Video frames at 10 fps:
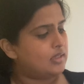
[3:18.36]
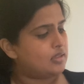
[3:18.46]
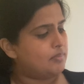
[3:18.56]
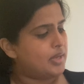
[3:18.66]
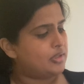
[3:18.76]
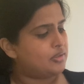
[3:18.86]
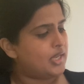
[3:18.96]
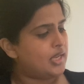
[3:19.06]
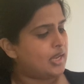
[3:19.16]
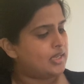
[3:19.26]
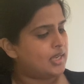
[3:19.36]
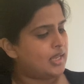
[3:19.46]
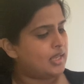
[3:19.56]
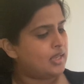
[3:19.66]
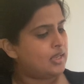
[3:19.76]
compared to here and
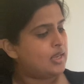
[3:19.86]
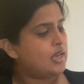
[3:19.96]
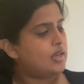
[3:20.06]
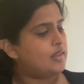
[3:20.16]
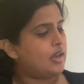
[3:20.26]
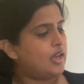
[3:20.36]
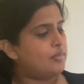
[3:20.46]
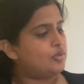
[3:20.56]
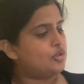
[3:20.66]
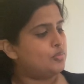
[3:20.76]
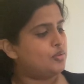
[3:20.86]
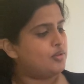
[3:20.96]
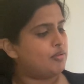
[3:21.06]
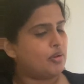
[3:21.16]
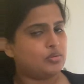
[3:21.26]
here, they are able to move
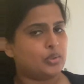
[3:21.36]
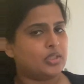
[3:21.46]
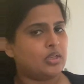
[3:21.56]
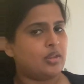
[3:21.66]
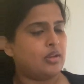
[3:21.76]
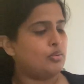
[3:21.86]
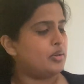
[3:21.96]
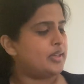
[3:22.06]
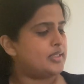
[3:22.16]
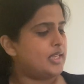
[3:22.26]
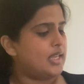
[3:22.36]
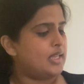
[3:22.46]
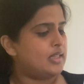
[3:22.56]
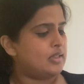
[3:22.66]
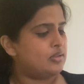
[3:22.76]
around one another, whereas
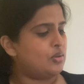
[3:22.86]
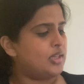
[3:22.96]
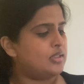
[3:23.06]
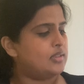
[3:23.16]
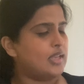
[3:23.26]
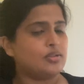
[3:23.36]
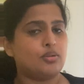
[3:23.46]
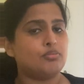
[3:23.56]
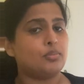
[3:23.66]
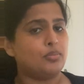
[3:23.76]
in the solid they don't